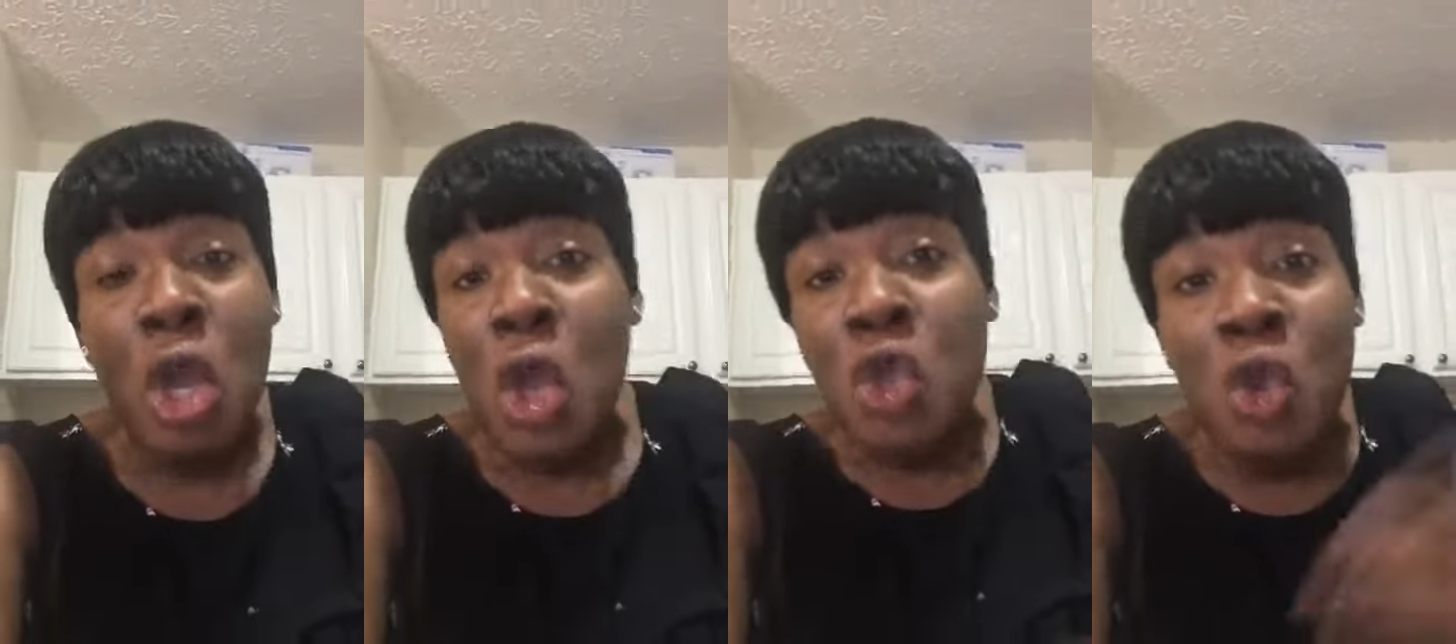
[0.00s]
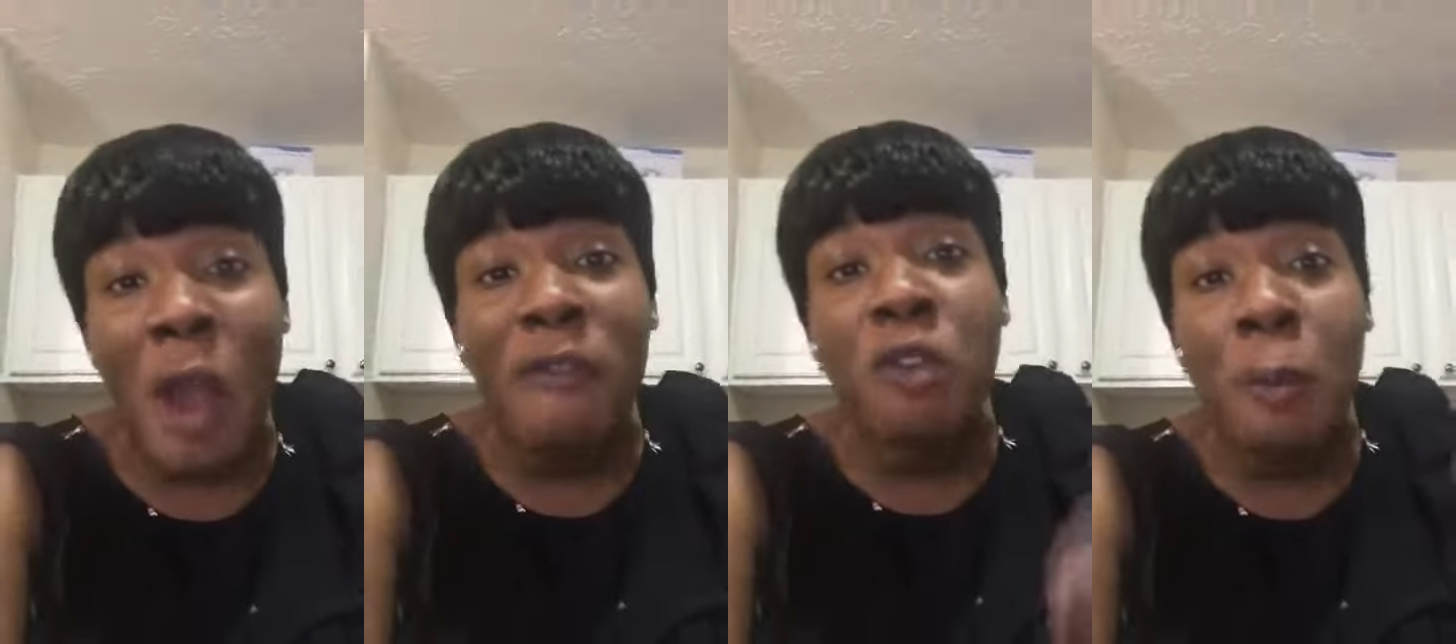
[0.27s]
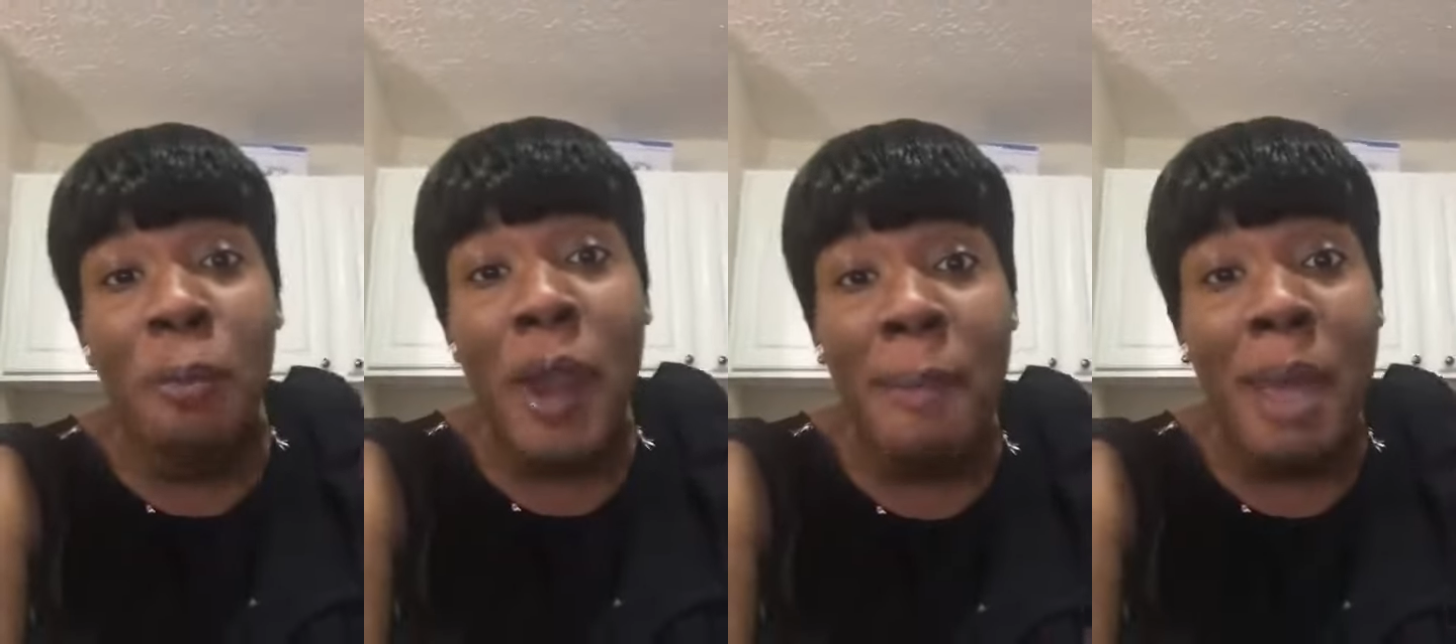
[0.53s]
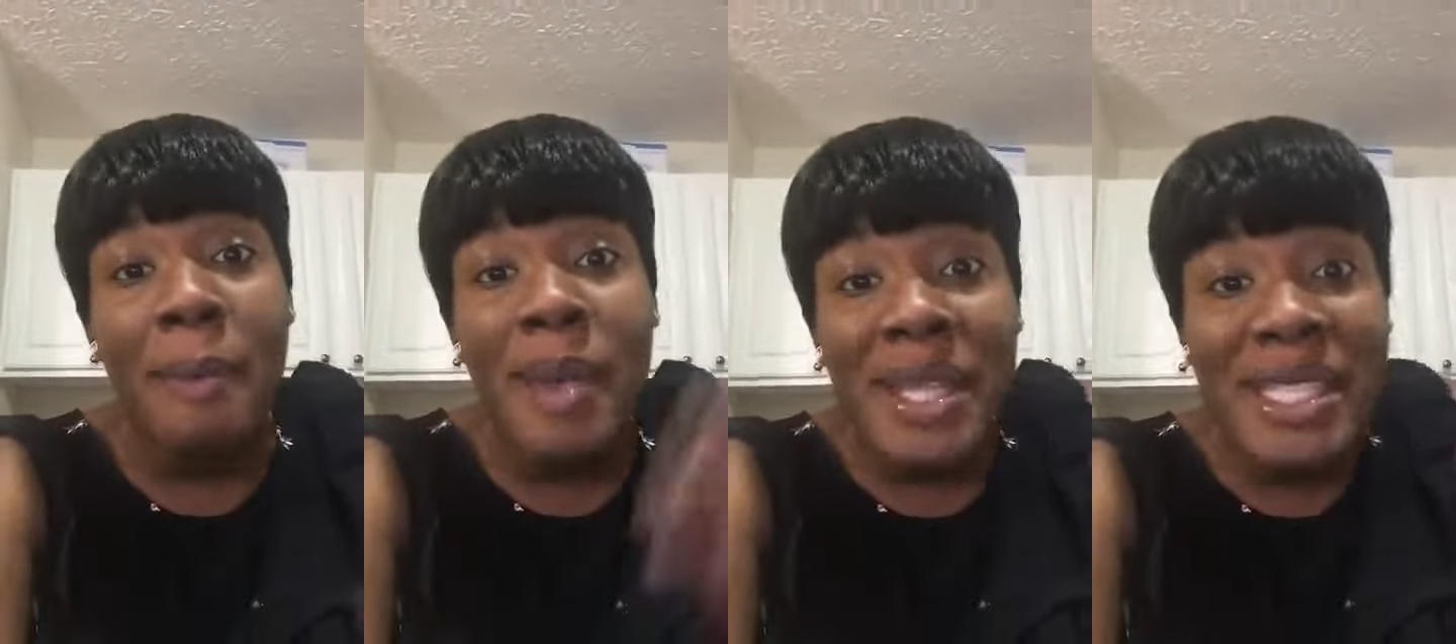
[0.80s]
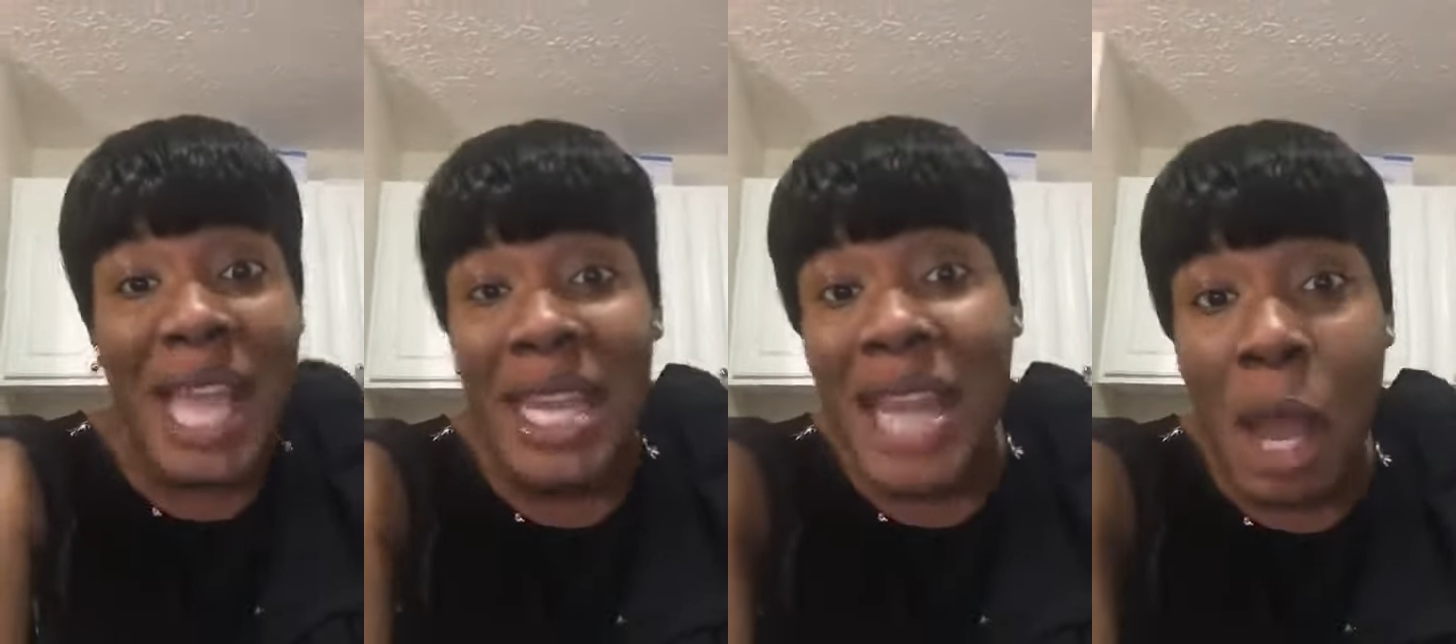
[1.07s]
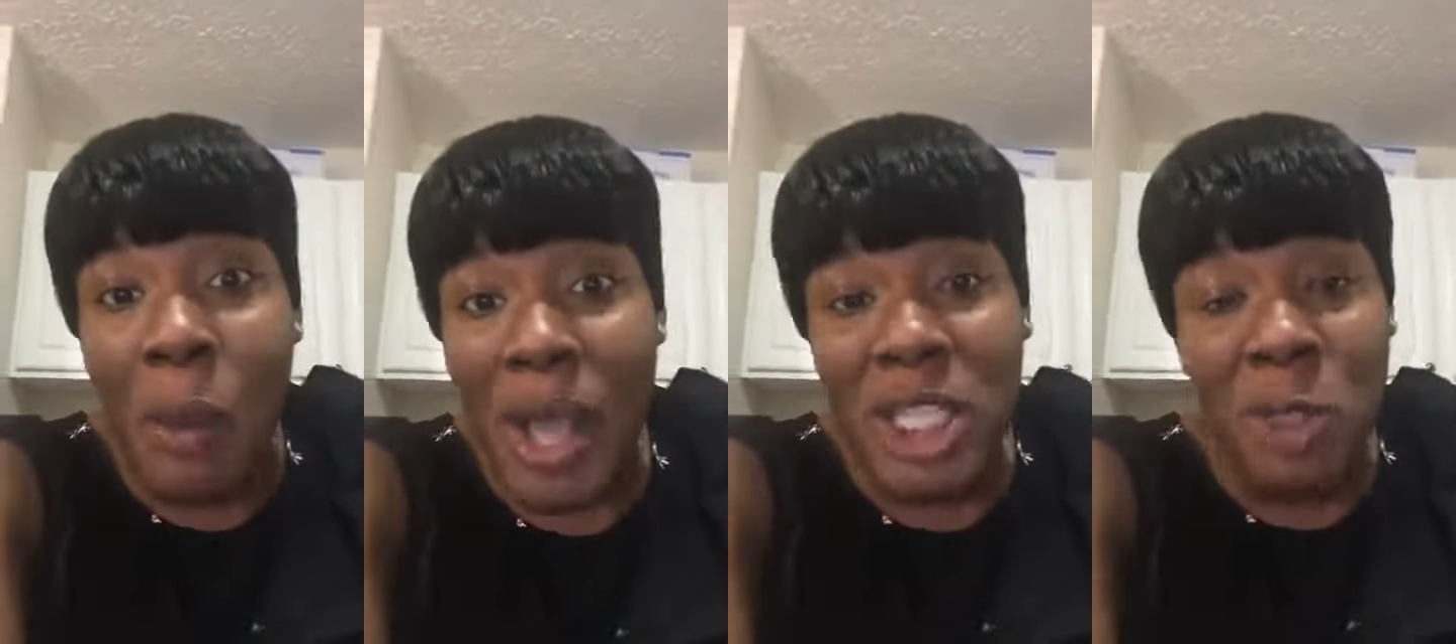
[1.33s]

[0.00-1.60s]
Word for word: you have to pray maybe 10 hours,